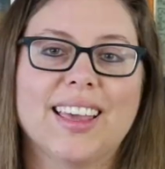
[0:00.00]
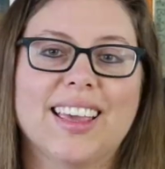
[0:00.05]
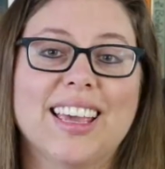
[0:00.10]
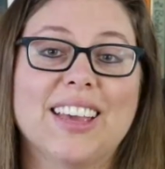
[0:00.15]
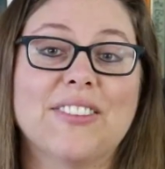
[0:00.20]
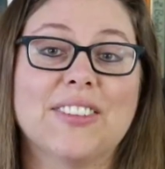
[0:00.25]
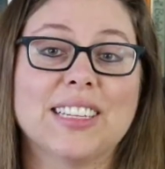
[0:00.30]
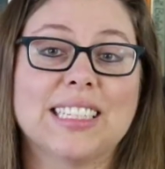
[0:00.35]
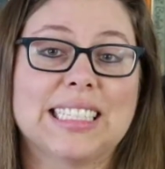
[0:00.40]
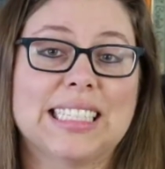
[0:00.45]

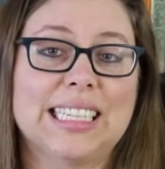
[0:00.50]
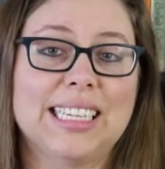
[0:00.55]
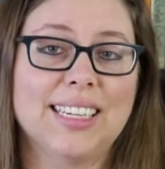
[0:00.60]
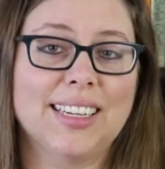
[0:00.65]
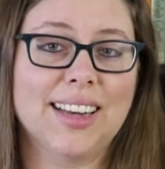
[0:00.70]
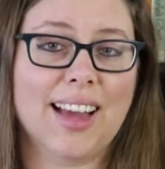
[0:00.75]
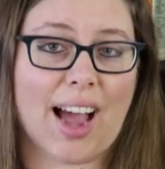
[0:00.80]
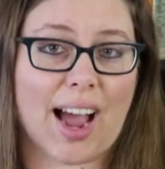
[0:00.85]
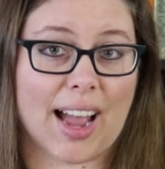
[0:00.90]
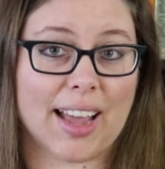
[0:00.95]
If a
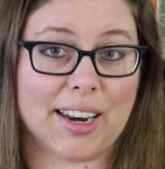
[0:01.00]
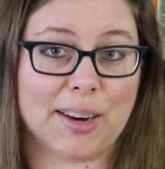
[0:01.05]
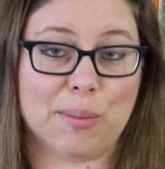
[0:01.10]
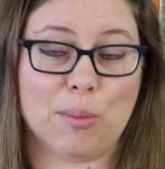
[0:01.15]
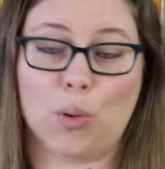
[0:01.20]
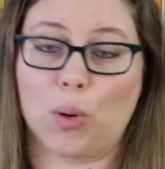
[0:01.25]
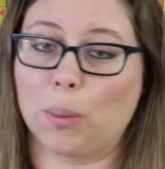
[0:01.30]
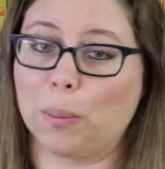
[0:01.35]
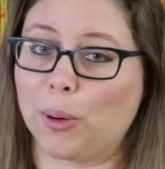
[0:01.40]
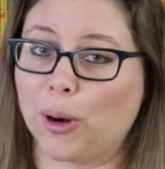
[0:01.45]
scene,
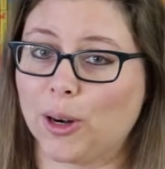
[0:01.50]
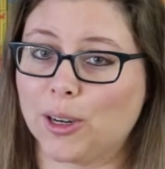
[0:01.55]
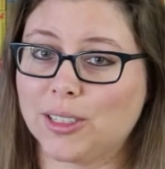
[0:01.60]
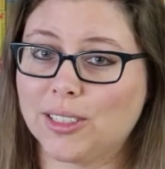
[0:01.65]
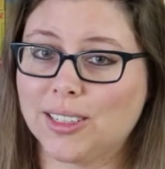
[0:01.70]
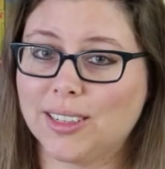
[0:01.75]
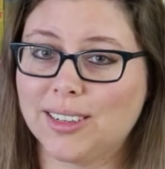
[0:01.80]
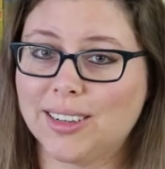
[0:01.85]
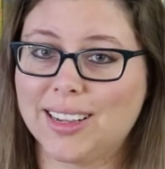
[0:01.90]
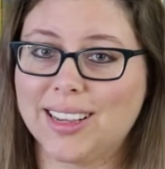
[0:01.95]
item, or
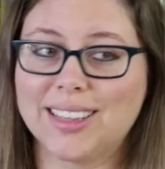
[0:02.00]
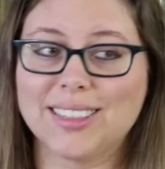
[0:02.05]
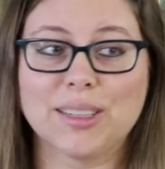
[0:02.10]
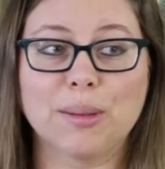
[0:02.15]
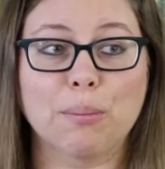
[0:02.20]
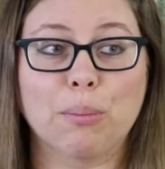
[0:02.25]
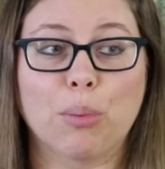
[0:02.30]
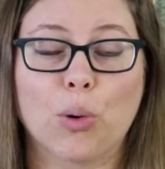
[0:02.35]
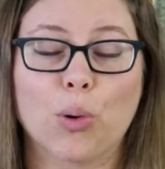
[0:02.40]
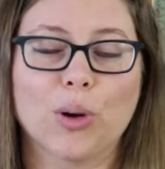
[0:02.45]
person is
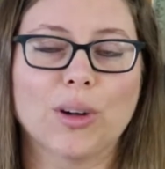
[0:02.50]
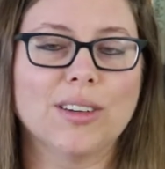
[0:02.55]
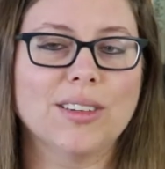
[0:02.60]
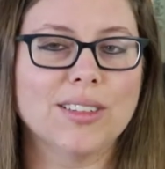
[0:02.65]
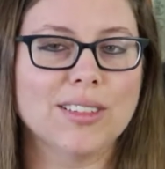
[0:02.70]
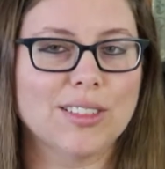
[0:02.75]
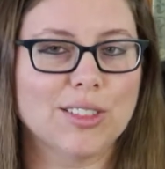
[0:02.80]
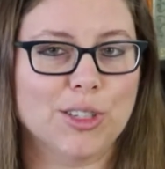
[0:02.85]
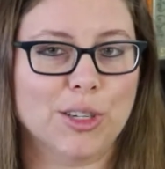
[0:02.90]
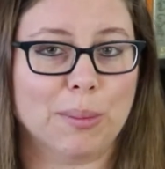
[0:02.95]

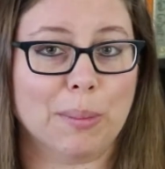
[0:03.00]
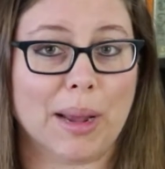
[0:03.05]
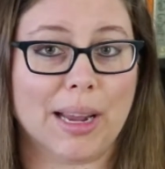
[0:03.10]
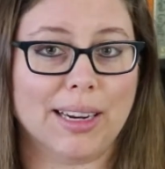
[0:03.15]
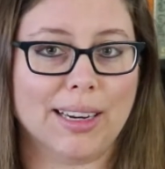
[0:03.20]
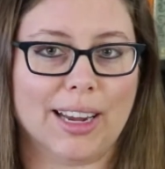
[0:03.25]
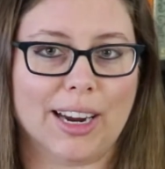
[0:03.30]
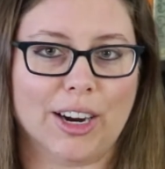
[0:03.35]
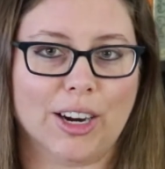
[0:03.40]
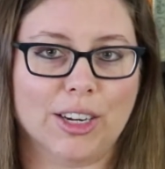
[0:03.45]
important to your
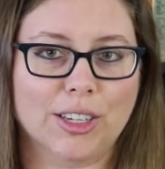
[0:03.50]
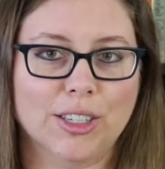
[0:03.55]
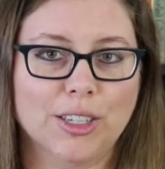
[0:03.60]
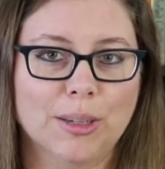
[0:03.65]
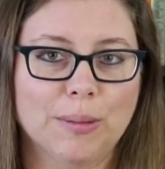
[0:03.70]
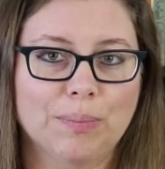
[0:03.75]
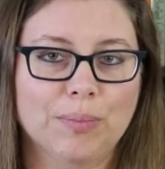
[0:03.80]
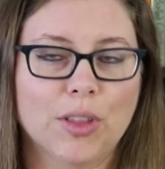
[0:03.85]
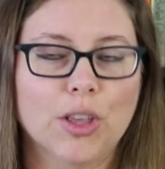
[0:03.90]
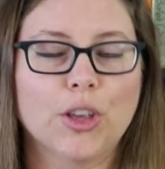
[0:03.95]
main
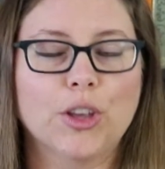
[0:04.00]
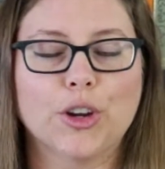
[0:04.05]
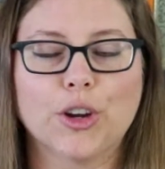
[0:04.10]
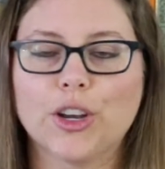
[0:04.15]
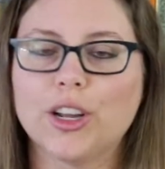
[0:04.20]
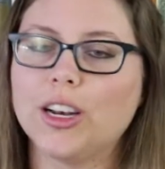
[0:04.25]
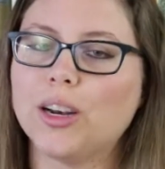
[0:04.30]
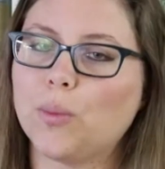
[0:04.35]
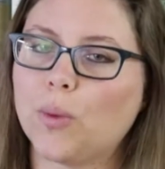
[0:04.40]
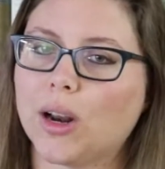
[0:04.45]
character, you're
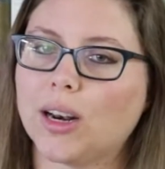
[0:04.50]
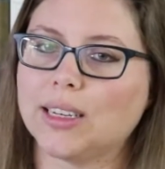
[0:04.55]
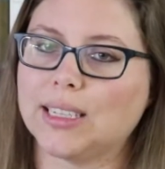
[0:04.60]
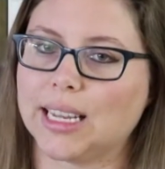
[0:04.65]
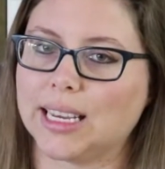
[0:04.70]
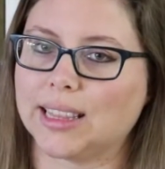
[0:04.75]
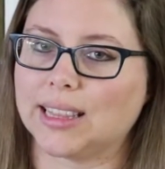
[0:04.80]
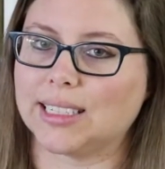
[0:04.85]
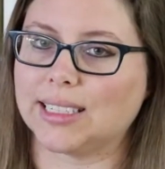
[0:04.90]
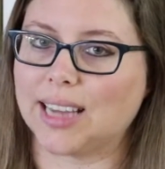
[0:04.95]
going to want to
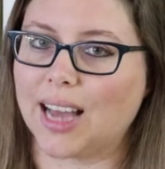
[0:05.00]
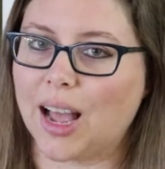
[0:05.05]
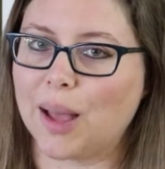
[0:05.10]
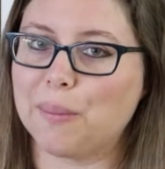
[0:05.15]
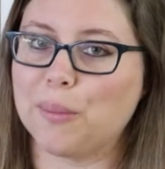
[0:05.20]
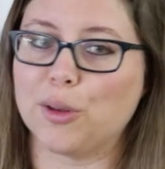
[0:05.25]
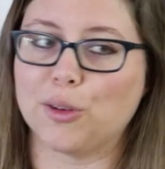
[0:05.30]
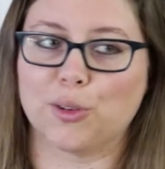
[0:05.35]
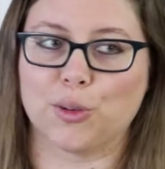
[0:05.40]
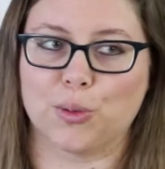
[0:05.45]
take the
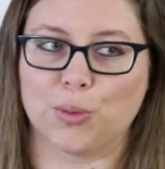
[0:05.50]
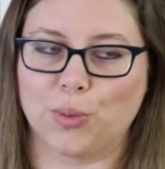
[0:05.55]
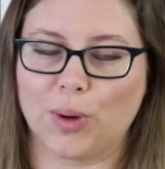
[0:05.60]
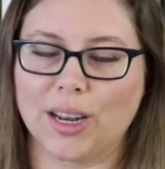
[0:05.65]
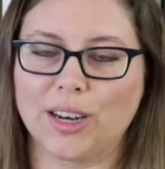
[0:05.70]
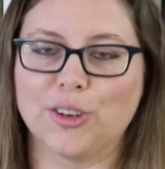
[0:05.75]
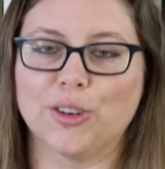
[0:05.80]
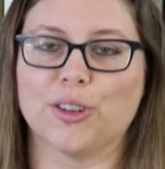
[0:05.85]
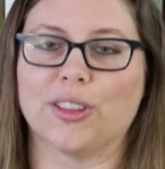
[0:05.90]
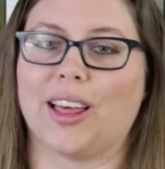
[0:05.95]
time to
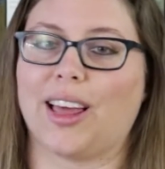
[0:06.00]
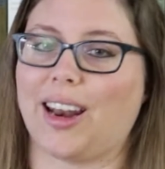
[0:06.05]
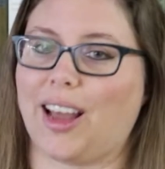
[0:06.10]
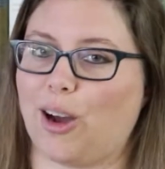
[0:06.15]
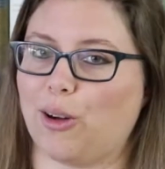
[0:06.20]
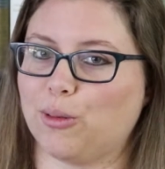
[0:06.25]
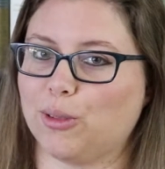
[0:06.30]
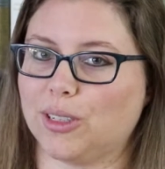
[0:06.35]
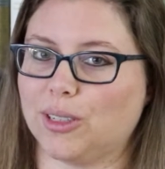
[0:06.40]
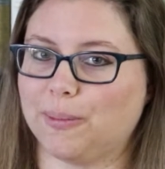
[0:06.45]
render that
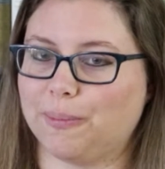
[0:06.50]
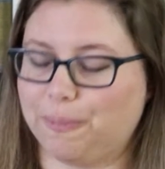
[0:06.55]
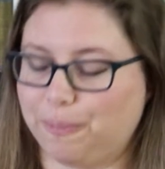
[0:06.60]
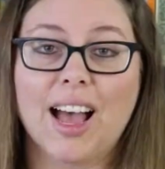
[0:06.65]
out.